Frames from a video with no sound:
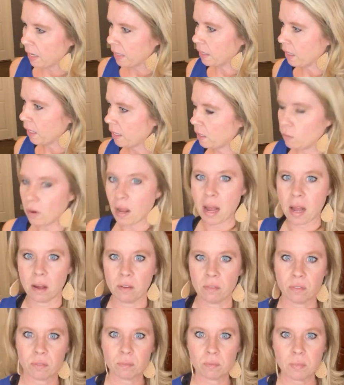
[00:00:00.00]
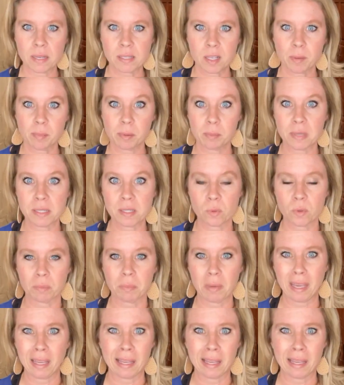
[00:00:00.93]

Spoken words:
I don't have my supplements with me.